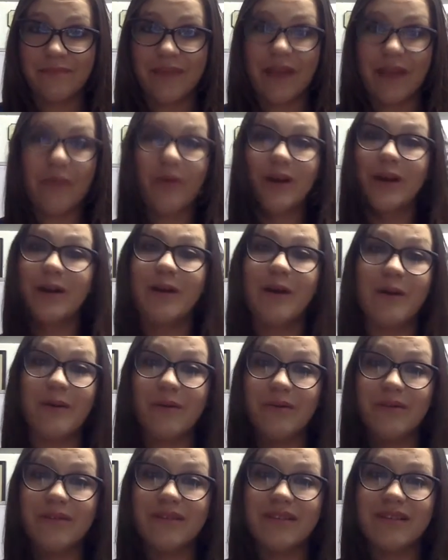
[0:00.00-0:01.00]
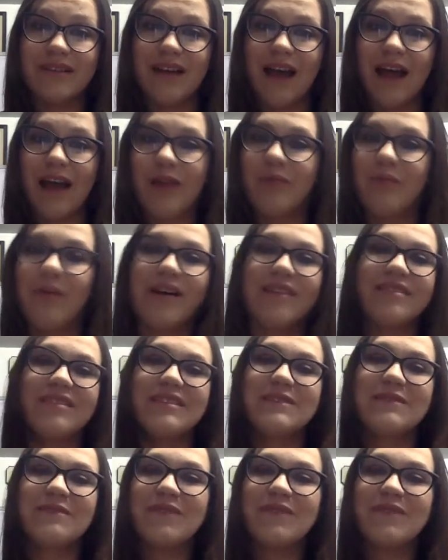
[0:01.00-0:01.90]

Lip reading: I want to know. I want this